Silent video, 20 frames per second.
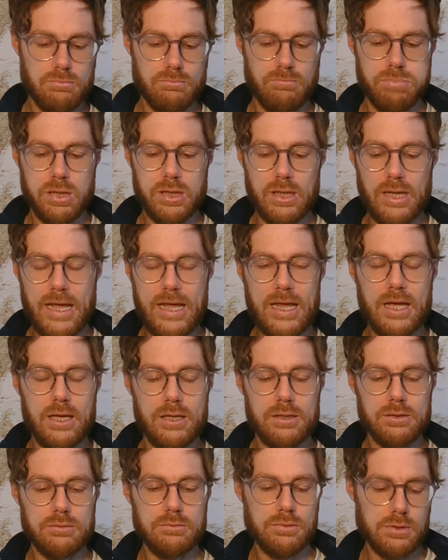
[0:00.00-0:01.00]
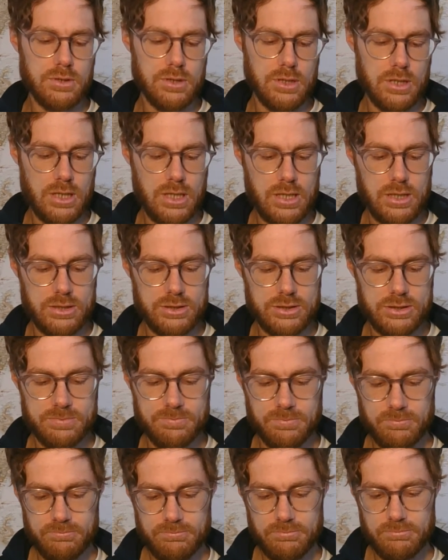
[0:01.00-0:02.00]
plan
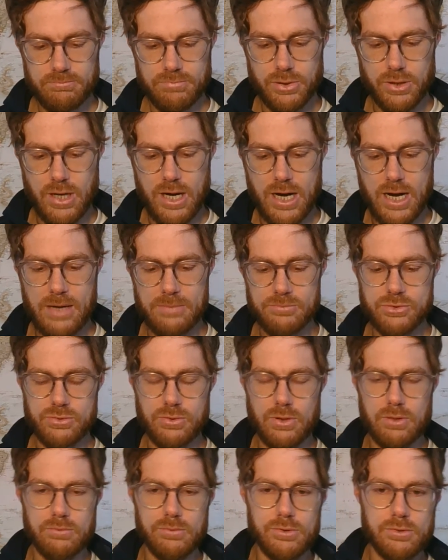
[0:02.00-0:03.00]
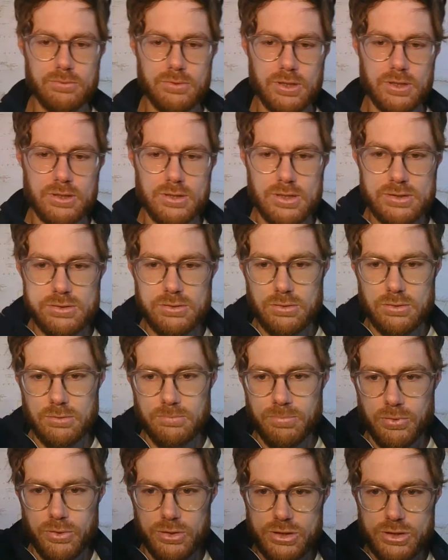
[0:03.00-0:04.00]
is, perhaps. So I want to read this
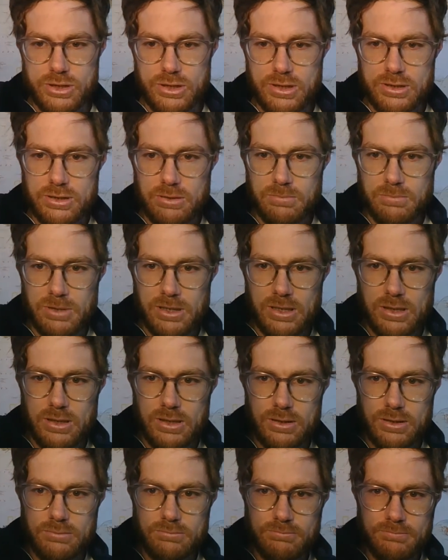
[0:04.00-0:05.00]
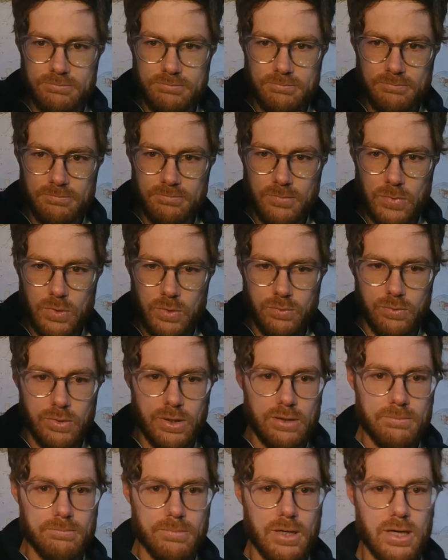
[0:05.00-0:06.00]
little portion at the beginning,
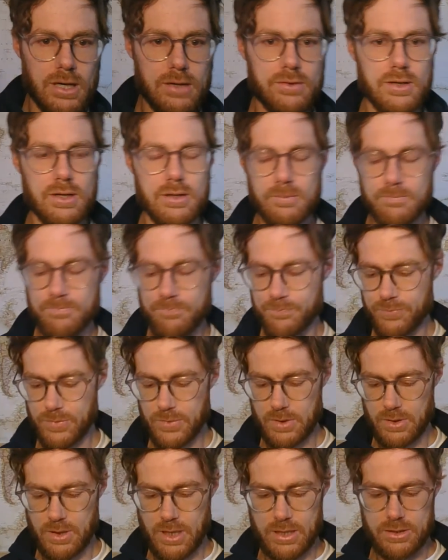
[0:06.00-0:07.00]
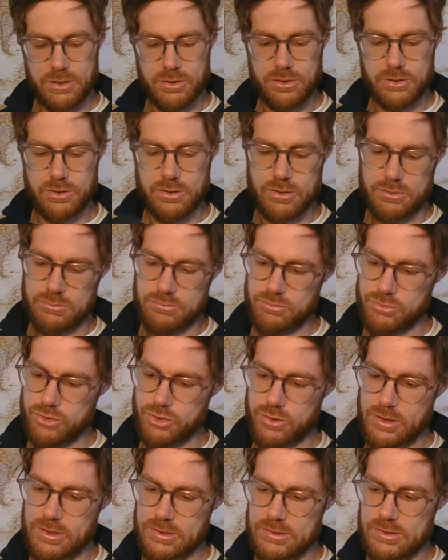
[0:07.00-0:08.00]
written by the editor and
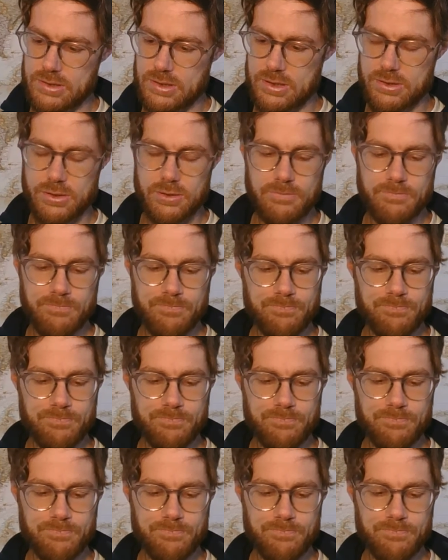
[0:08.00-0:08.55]
translator.